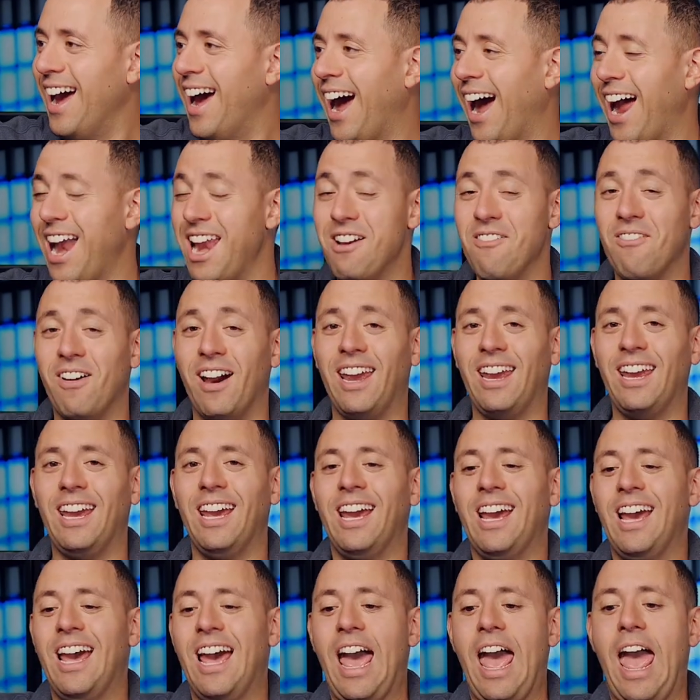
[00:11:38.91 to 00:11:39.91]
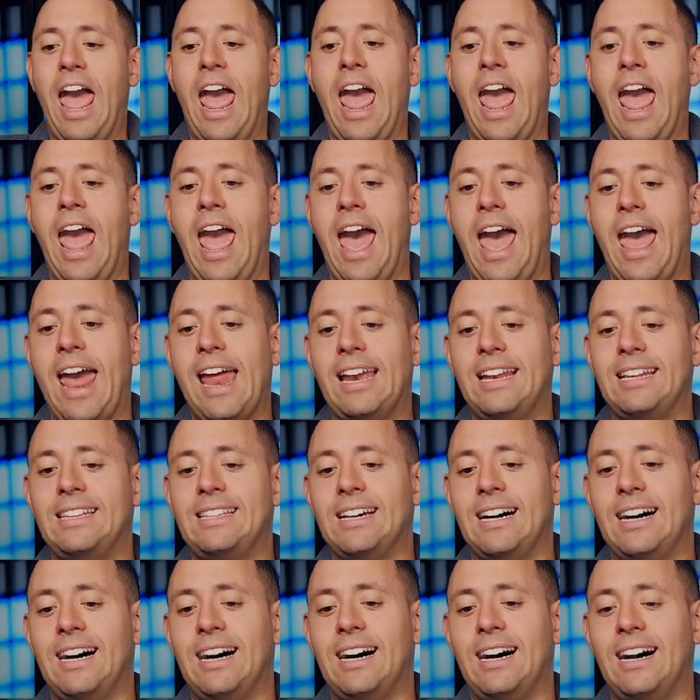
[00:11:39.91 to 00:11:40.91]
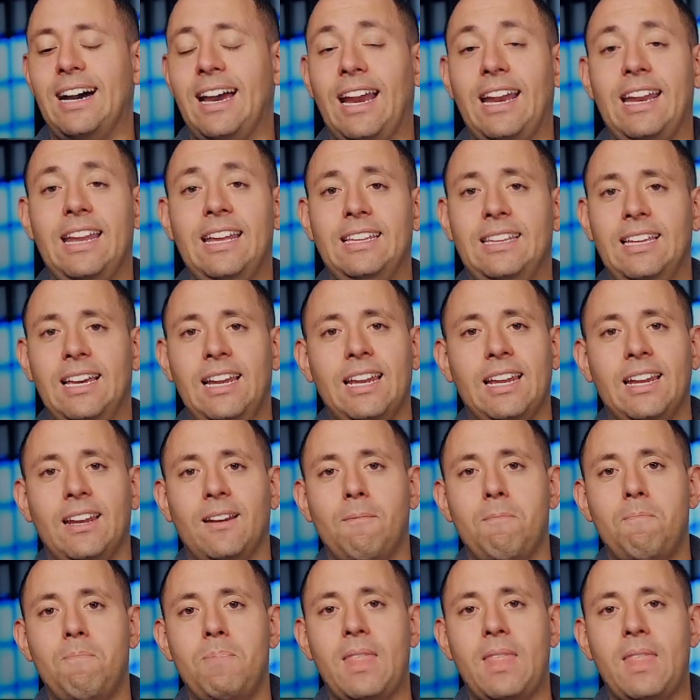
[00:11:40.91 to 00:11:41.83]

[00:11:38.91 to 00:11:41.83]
Anyway, and he did it.